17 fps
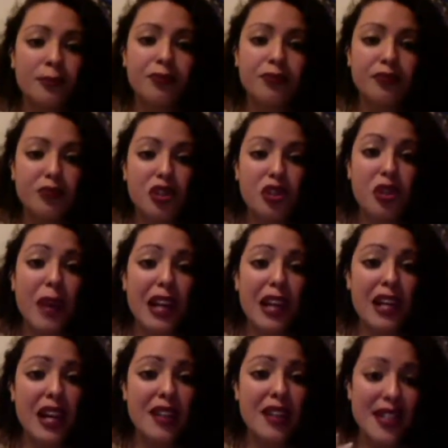you might
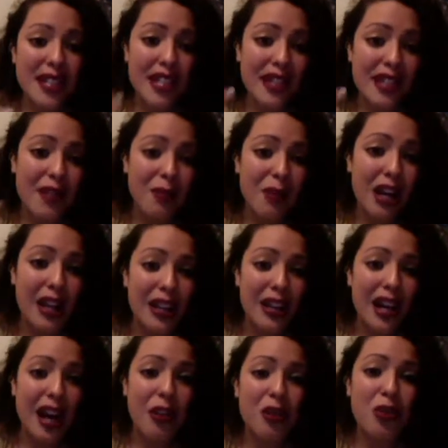not see them right
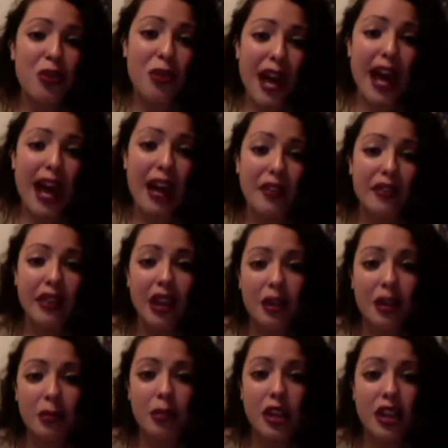now, you have
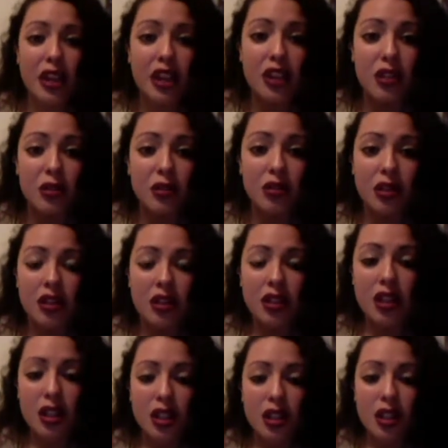them with you.
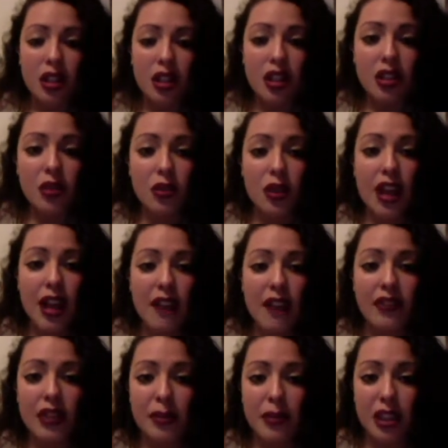You have
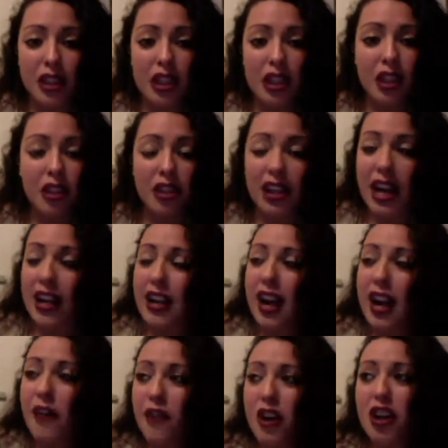them in here, and I
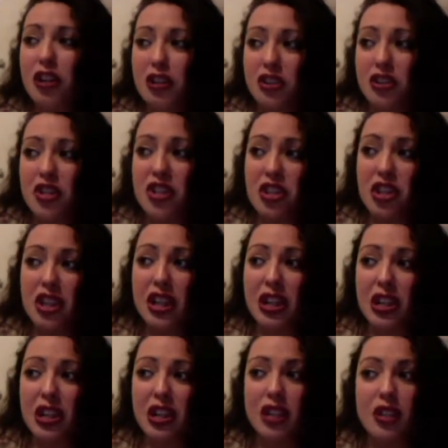never understood it
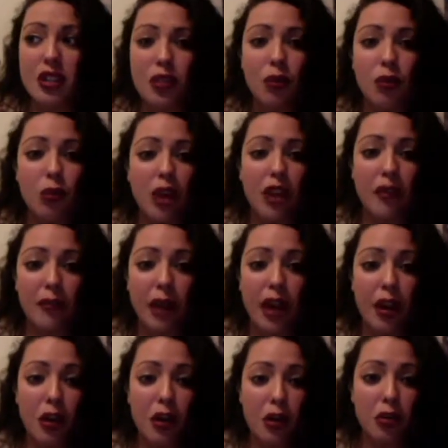until one of
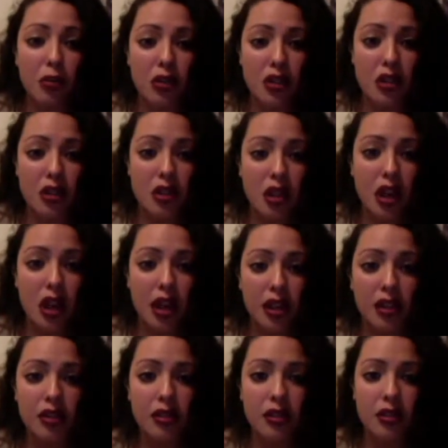my own was gone.
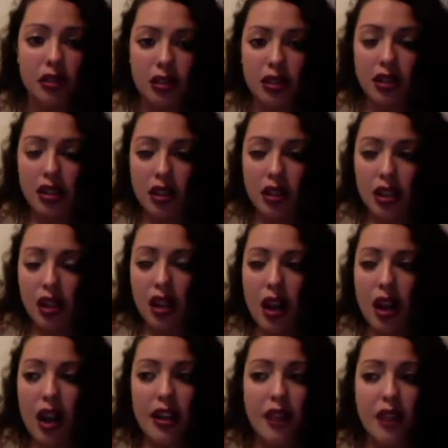
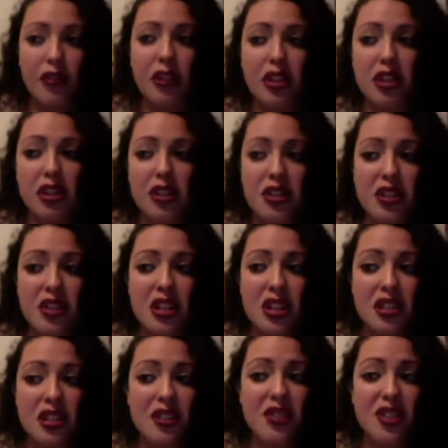I never understood it
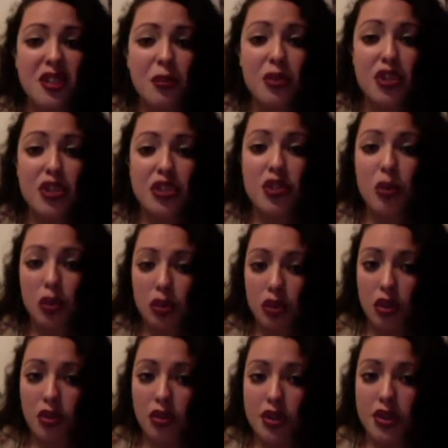till someone so
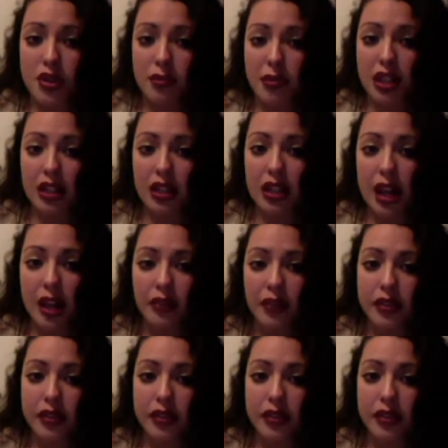close to me left.